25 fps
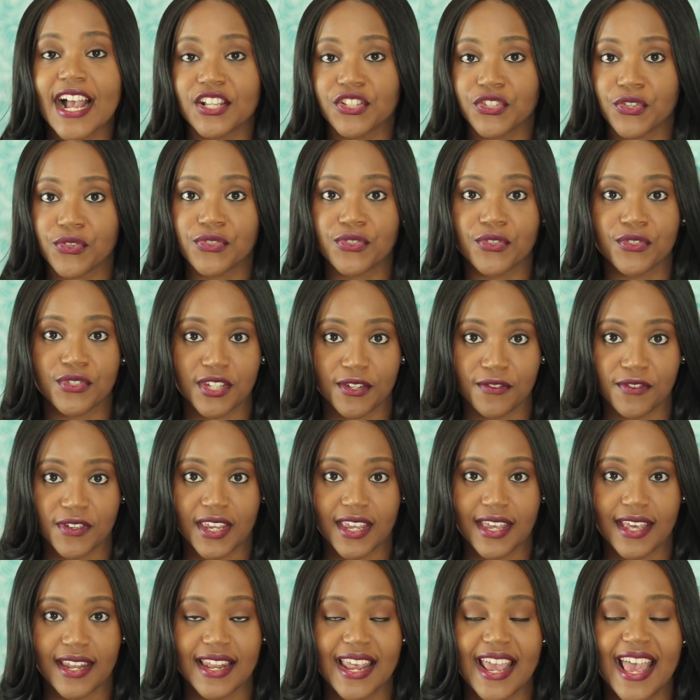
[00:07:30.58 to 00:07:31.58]
tax use
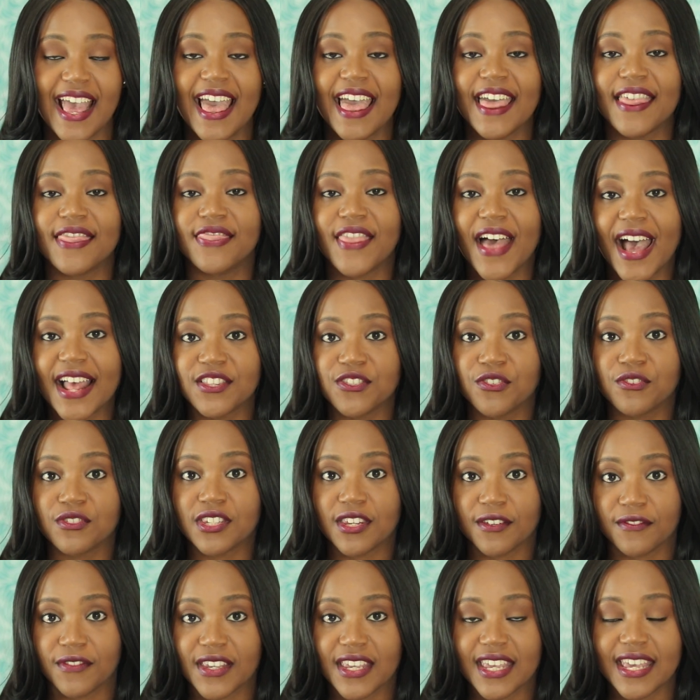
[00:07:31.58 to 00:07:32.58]
certificate. That
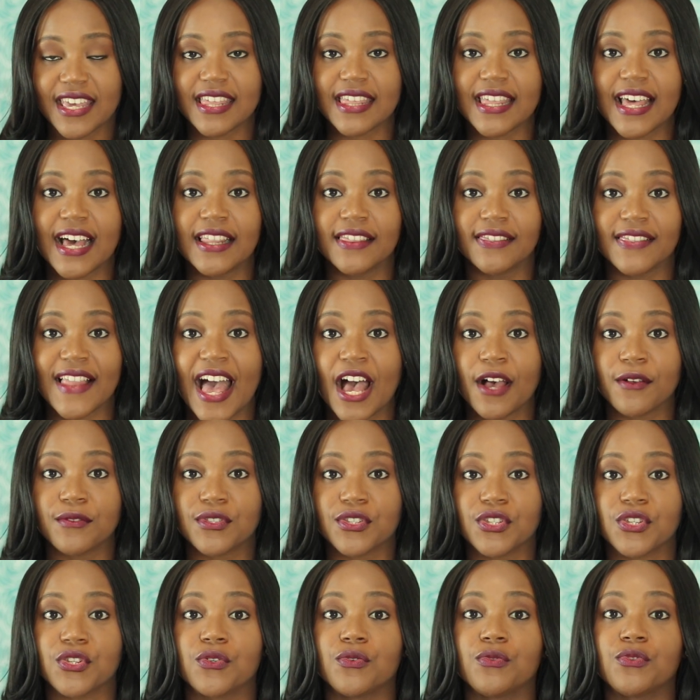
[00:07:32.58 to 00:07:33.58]
certificate
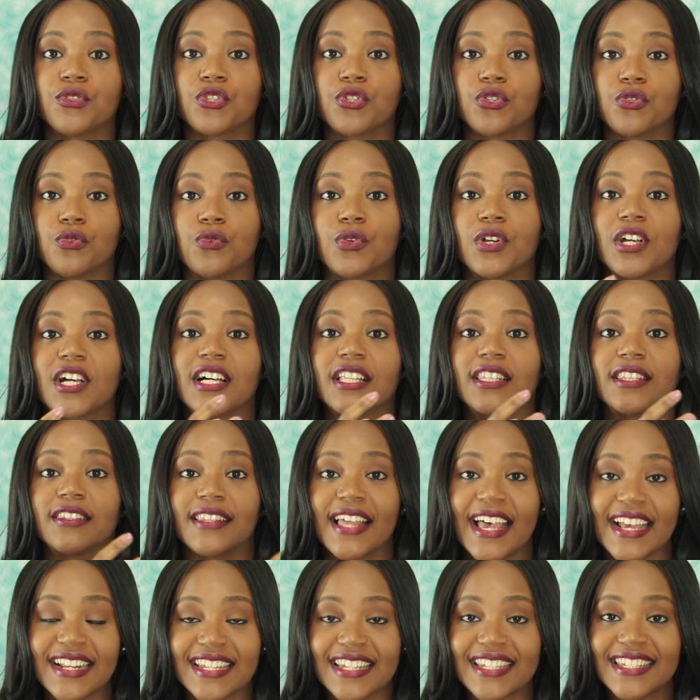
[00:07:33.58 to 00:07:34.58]
allows you to
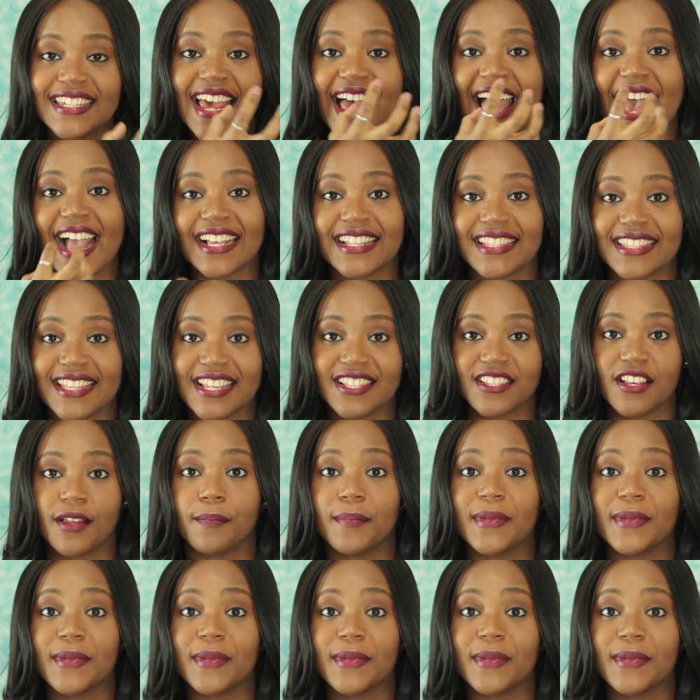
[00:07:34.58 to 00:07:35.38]
collect taxes